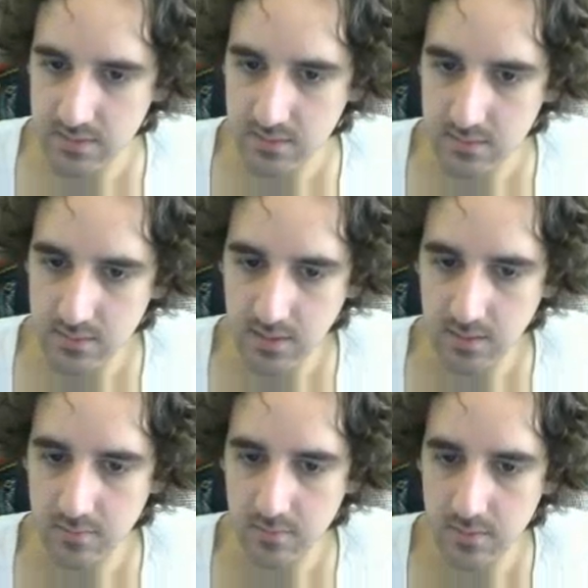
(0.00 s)
set
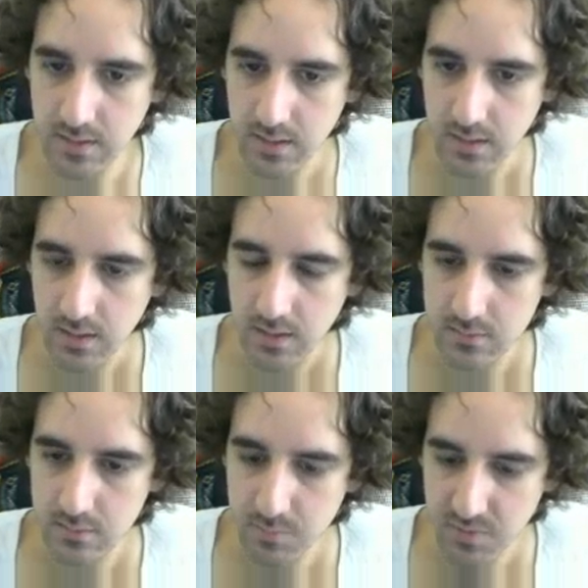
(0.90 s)
this in half, alright?
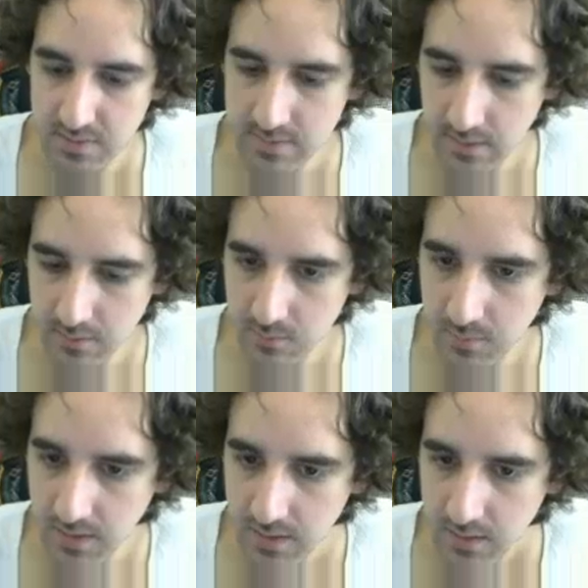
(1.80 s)
So it's pretty
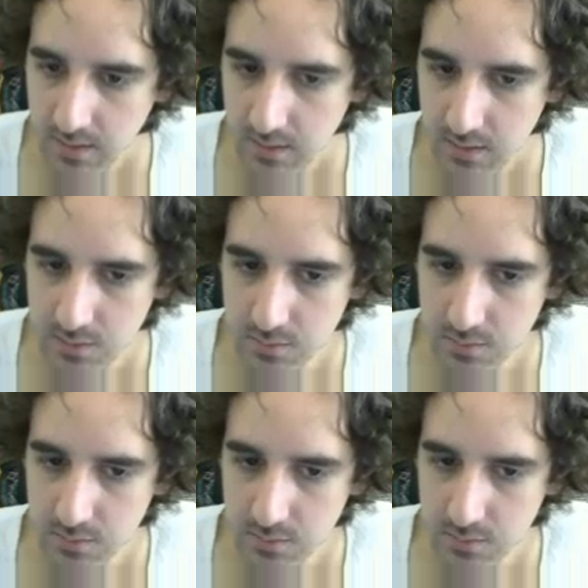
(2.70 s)
subtle, but